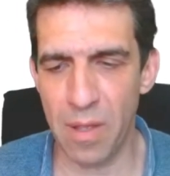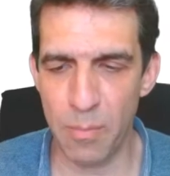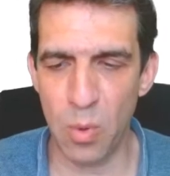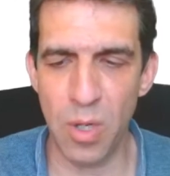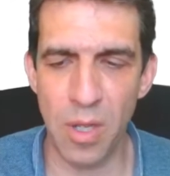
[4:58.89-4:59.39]
I
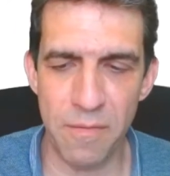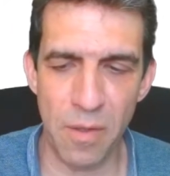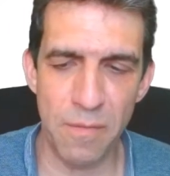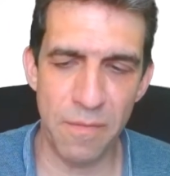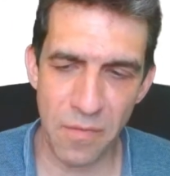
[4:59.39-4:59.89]
bought an
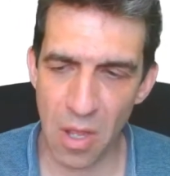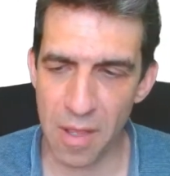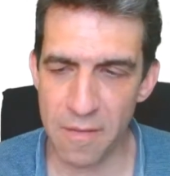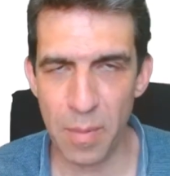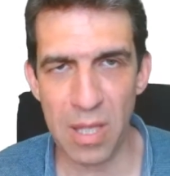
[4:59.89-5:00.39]
iPhone
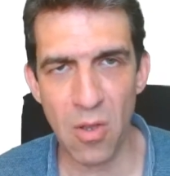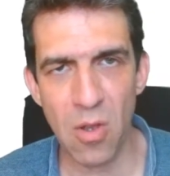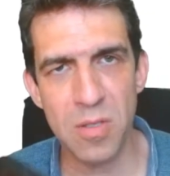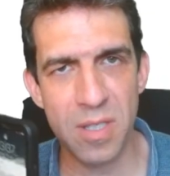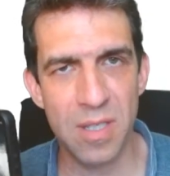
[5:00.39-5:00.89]
5
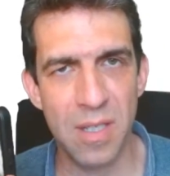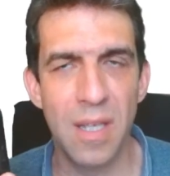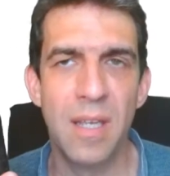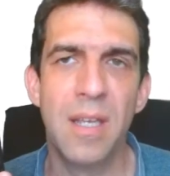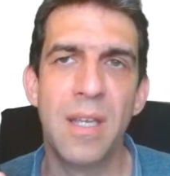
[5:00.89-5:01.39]
because
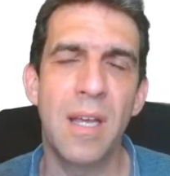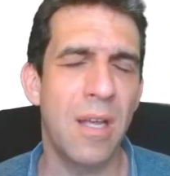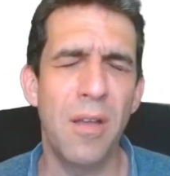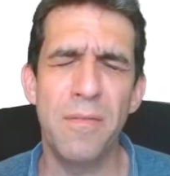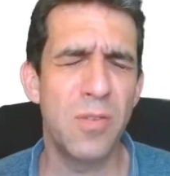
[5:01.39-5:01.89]

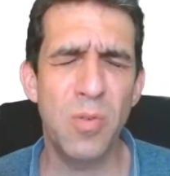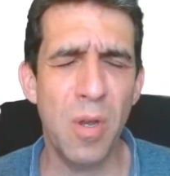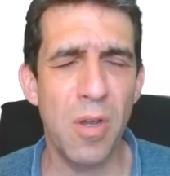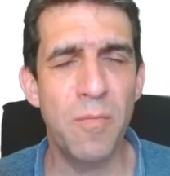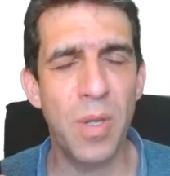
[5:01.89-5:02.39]
iPhone
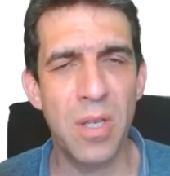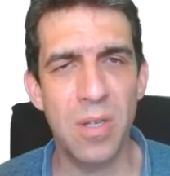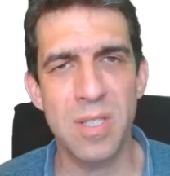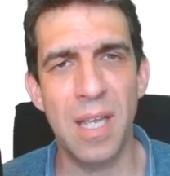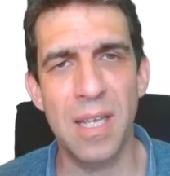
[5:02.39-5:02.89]
12
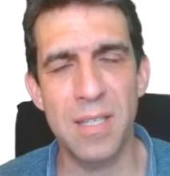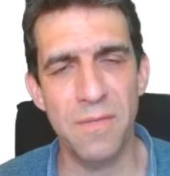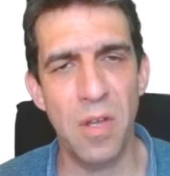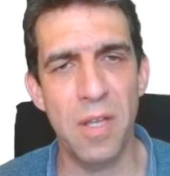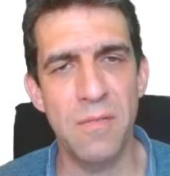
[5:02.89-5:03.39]
because it has
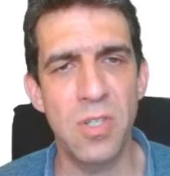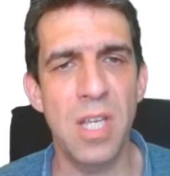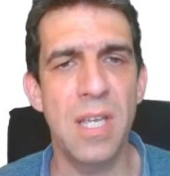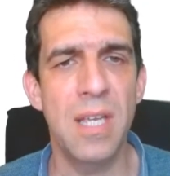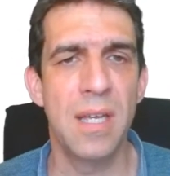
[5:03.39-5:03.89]
5G.